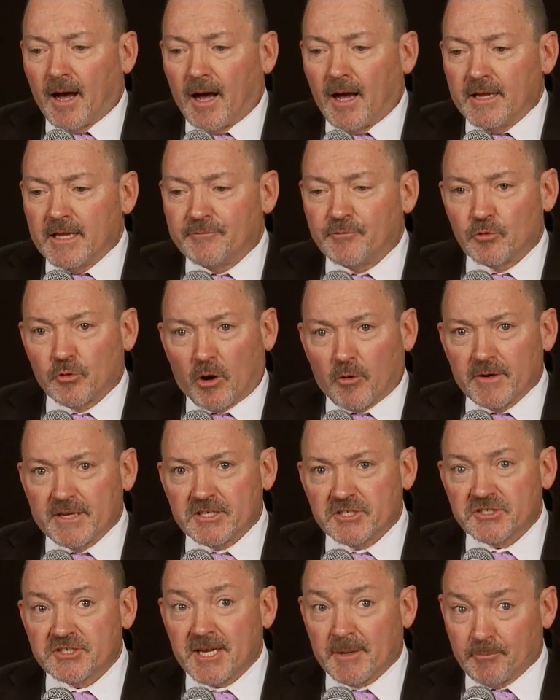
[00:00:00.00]
If you're already
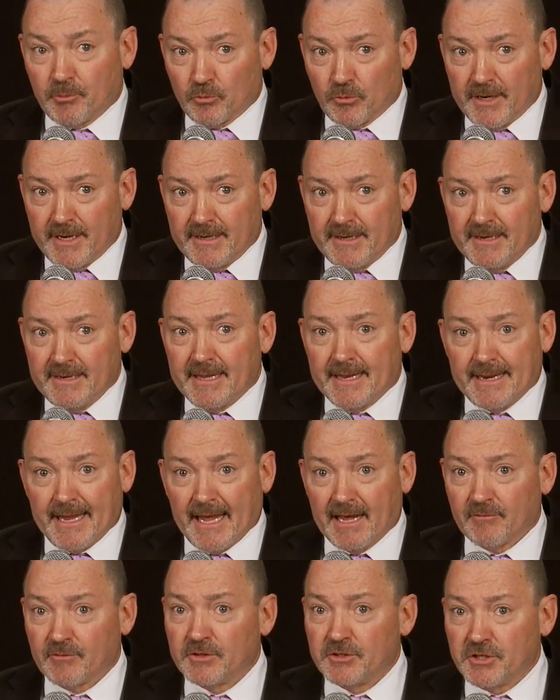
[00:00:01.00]
separated and
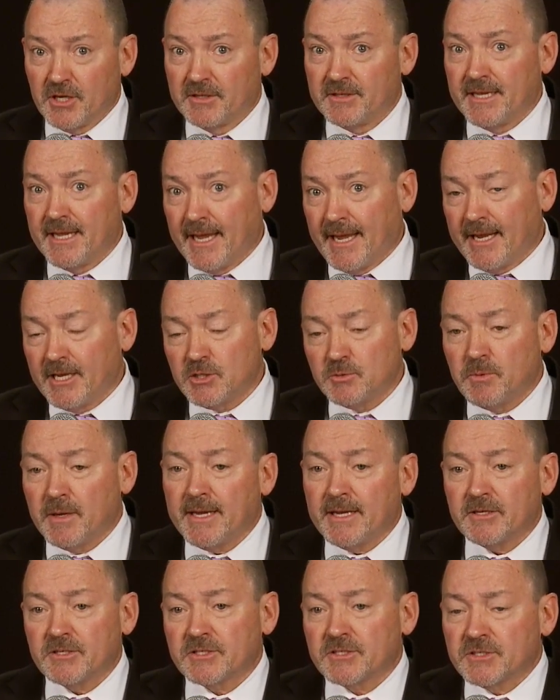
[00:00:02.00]
haven't done the
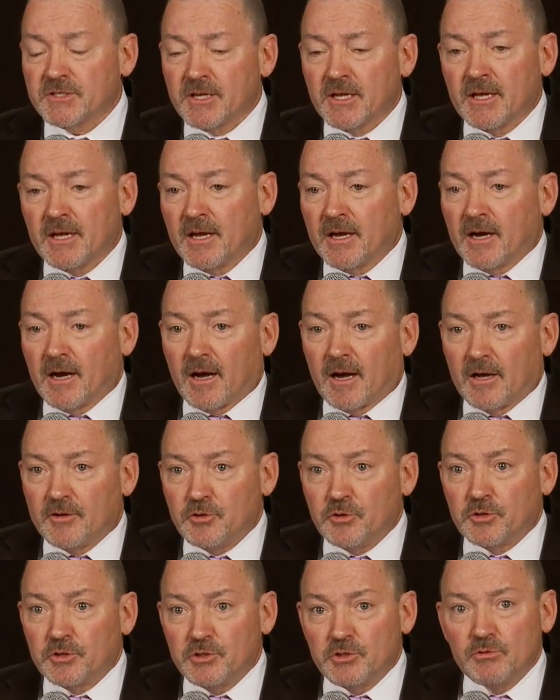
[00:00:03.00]
age-based,
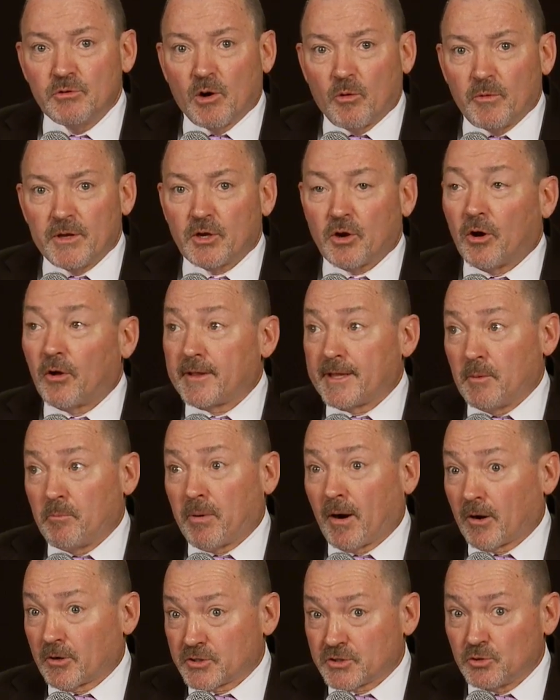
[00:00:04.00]
you could do what we call a
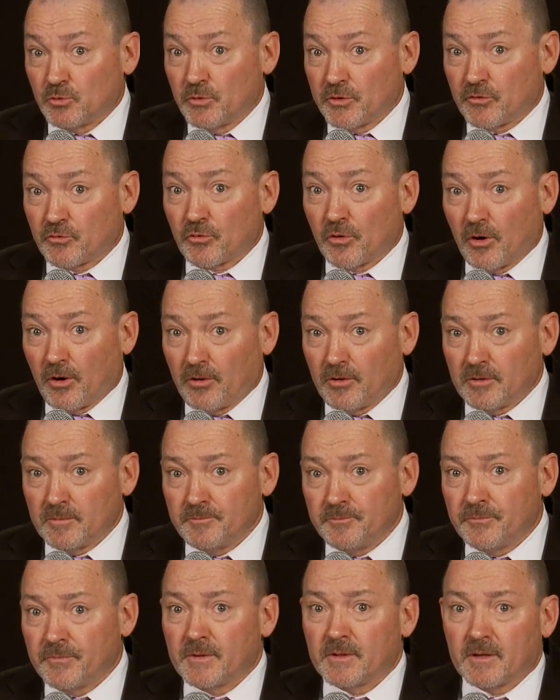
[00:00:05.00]
partial withdrawal.
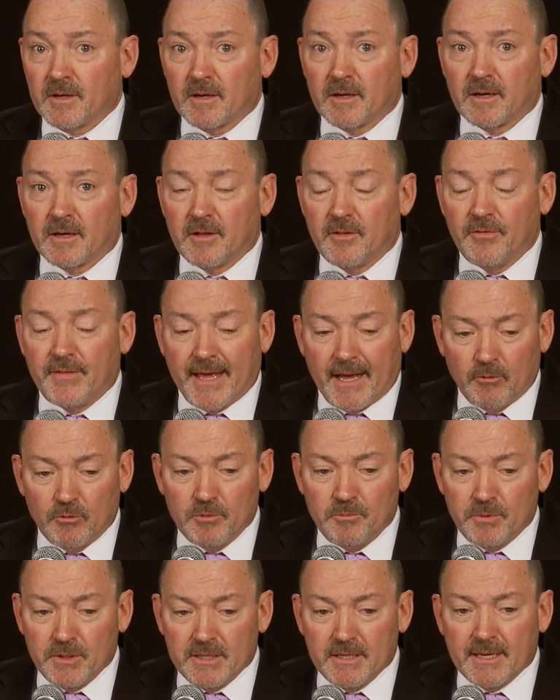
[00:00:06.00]
That
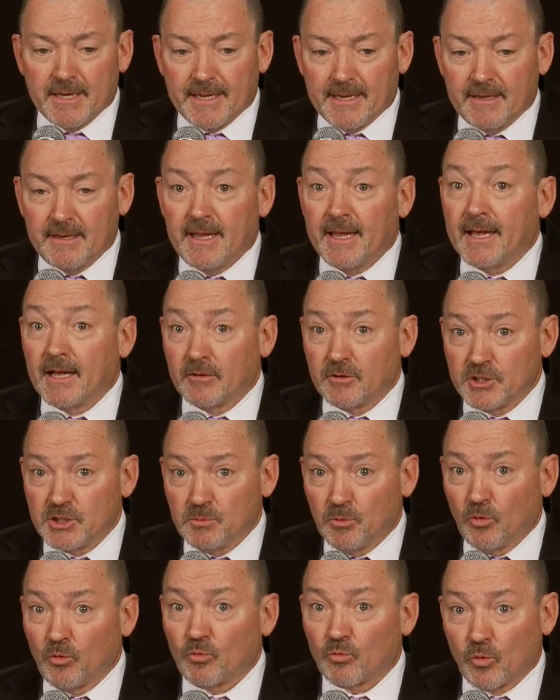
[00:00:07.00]
would be a
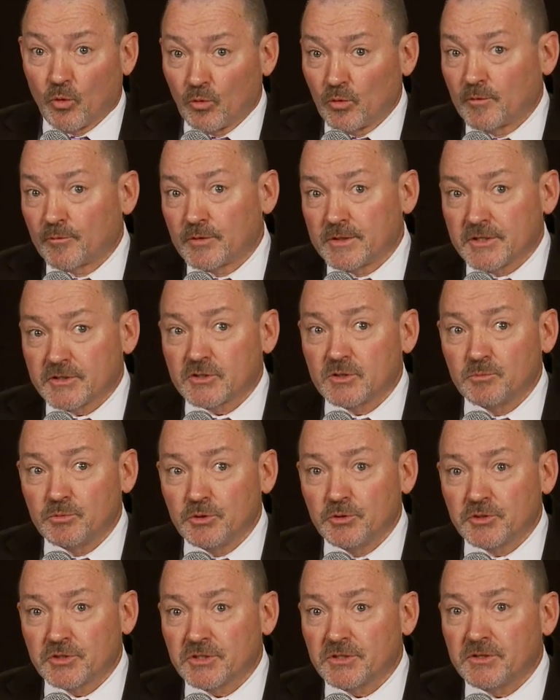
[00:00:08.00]
eligible rollover
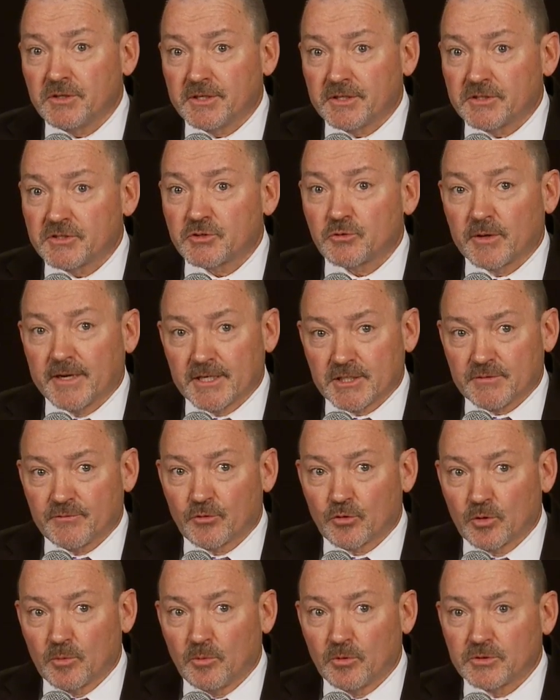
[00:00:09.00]
distribution that's
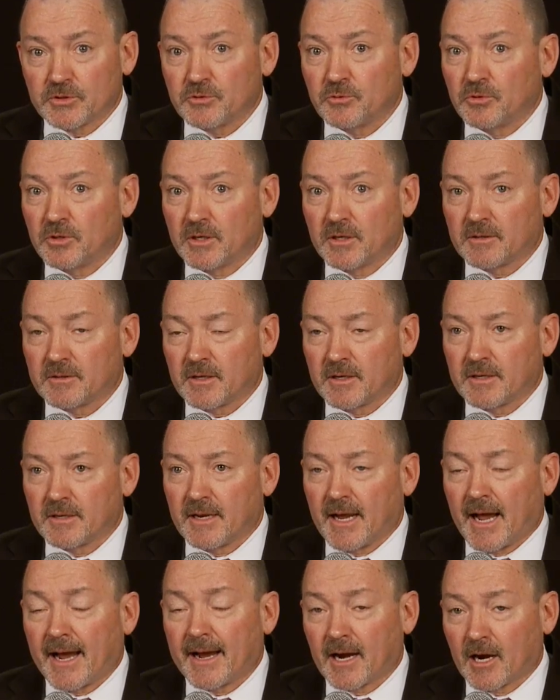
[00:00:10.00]
transferable to an
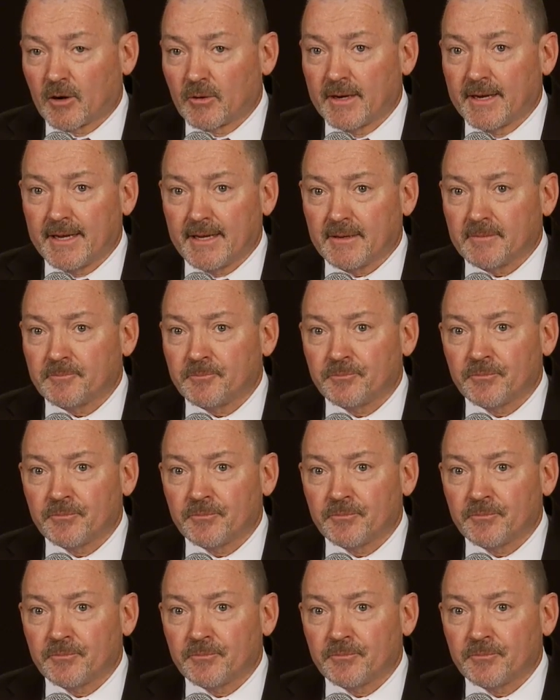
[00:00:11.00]
IRA.